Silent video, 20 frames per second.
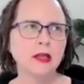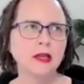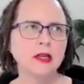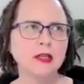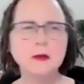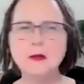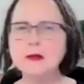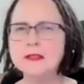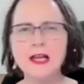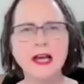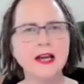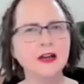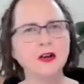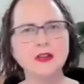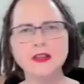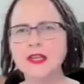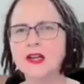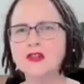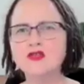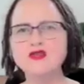is because I
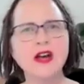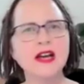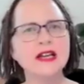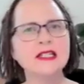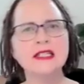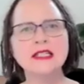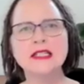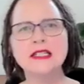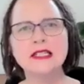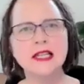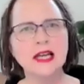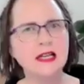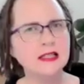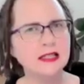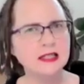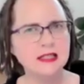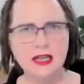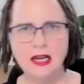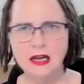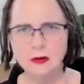don't think writing
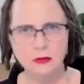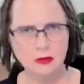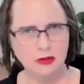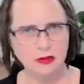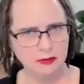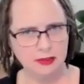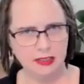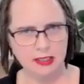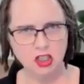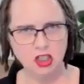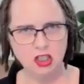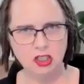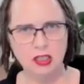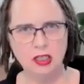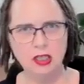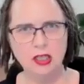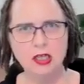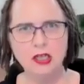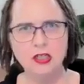does start with a picture.